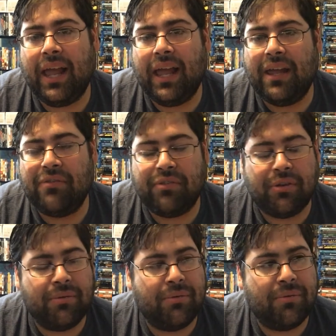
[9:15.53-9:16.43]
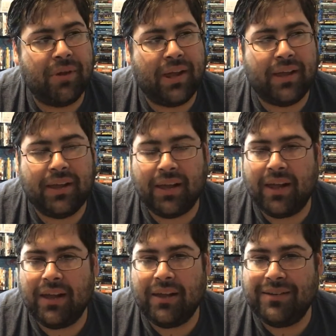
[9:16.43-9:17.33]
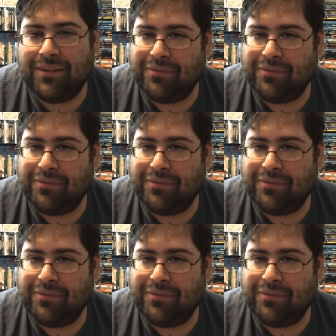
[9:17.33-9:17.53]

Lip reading: If you like the